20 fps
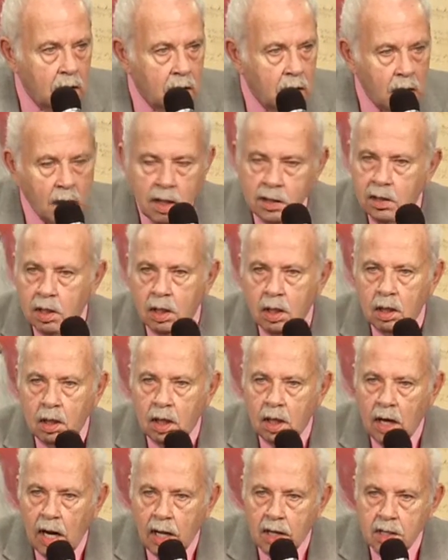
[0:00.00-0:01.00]
into the
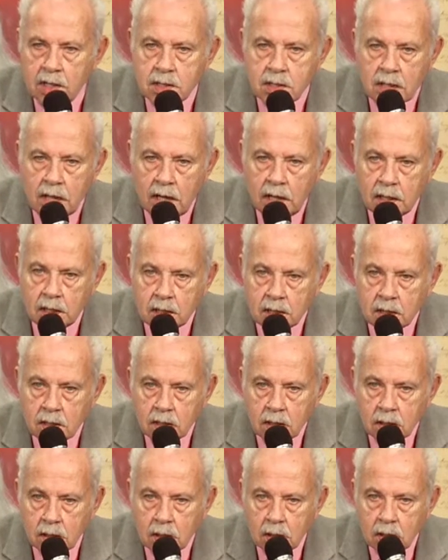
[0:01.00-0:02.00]
United States,
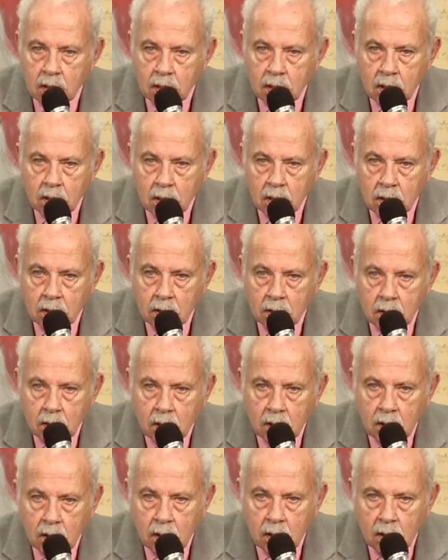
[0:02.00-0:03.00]

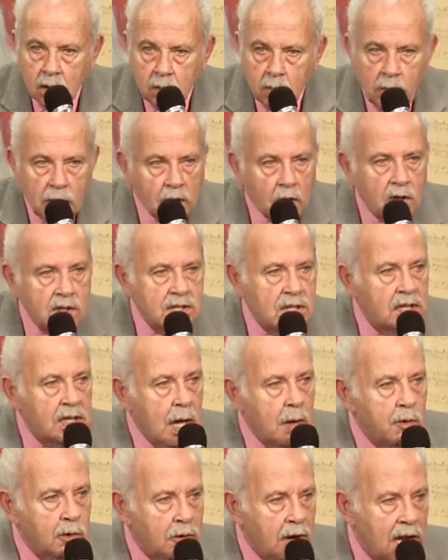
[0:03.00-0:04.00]
because the
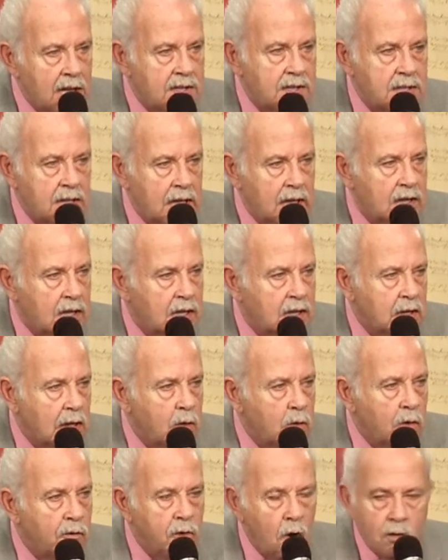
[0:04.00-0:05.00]
Democrats think that they
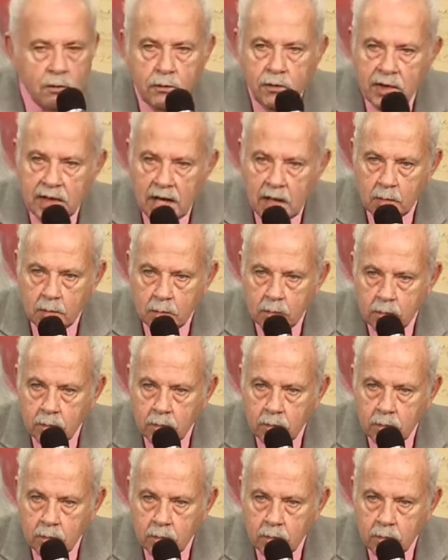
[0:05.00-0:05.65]
will vote for them,